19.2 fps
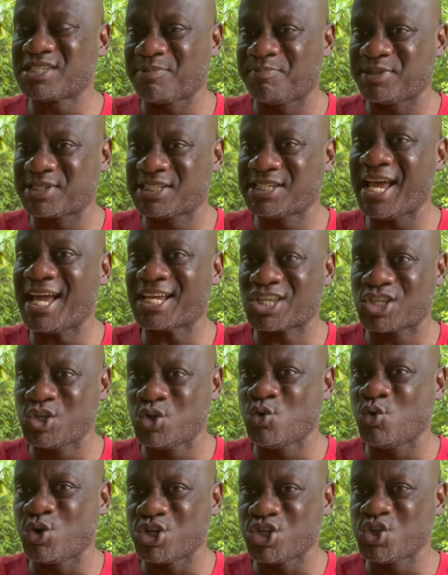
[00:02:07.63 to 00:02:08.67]
to protect
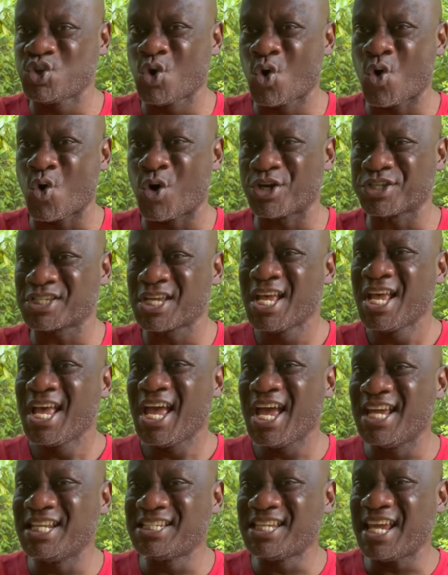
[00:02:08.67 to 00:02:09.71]
you and yours,
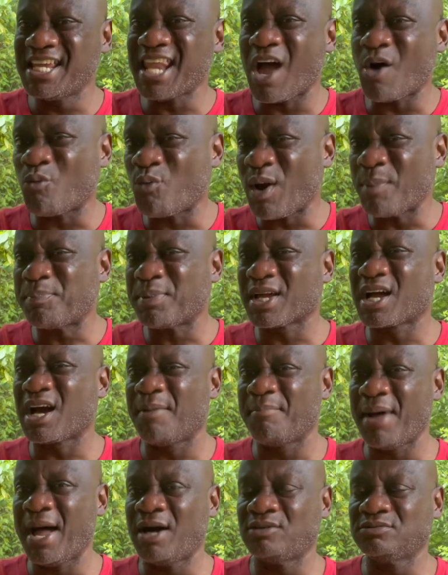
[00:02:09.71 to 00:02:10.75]
and then that weapon
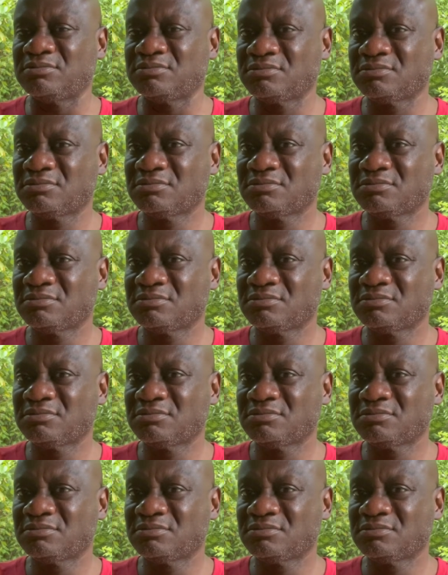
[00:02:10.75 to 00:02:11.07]
come out,